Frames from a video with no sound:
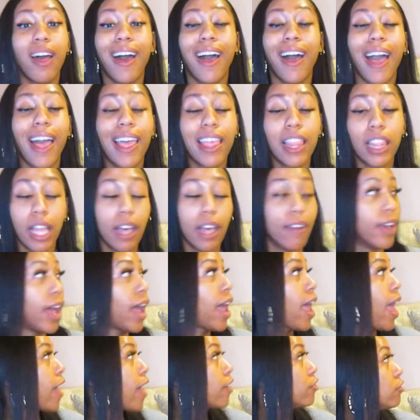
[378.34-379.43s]
I love it. I
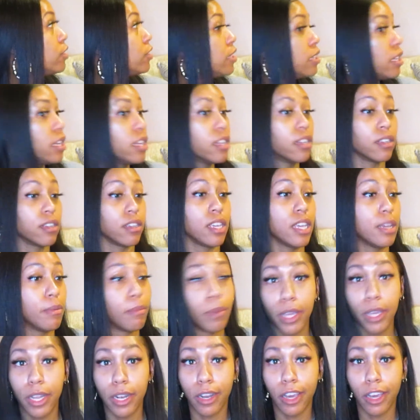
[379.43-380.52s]
actually need to get me
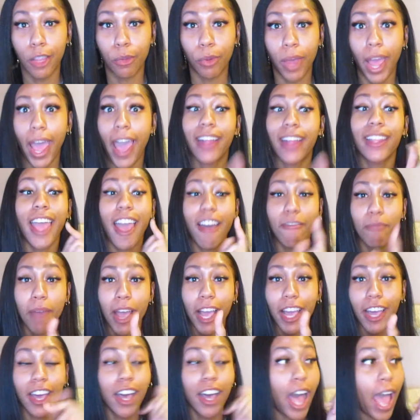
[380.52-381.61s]
another one. I
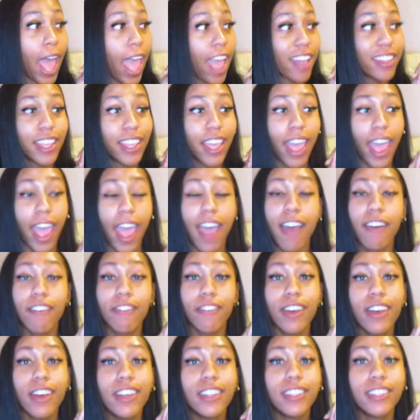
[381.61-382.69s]
actually have
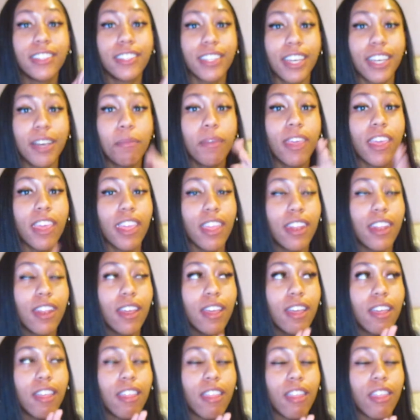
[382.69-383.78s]
some in
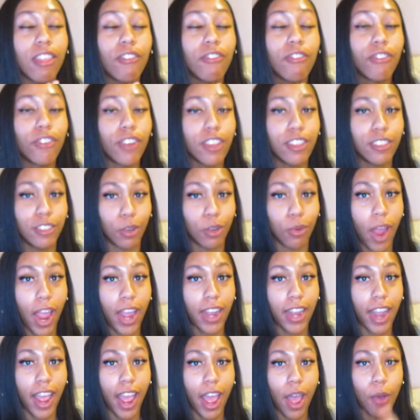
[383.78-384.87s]
the freezer right
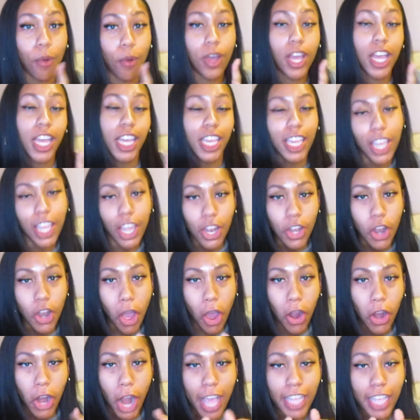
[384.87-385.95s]
now, getting all
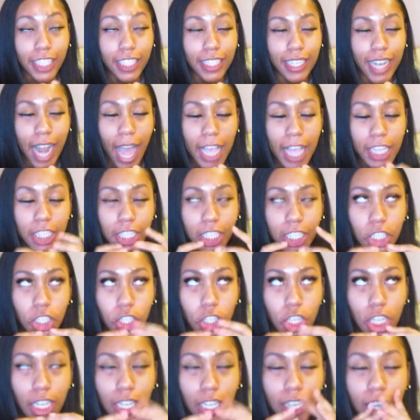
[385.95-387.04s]
nice and icy,
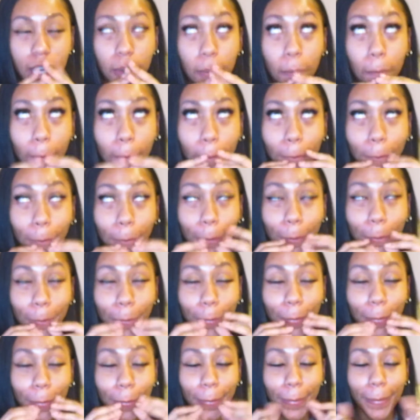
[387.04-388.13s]
chilly,
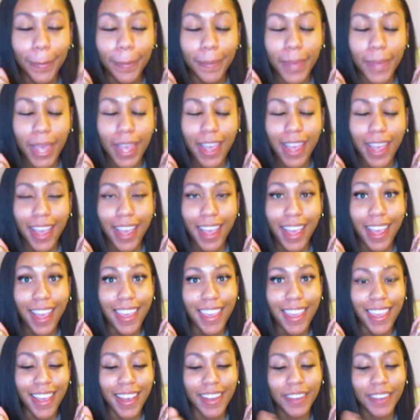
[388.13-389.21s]
and yeah.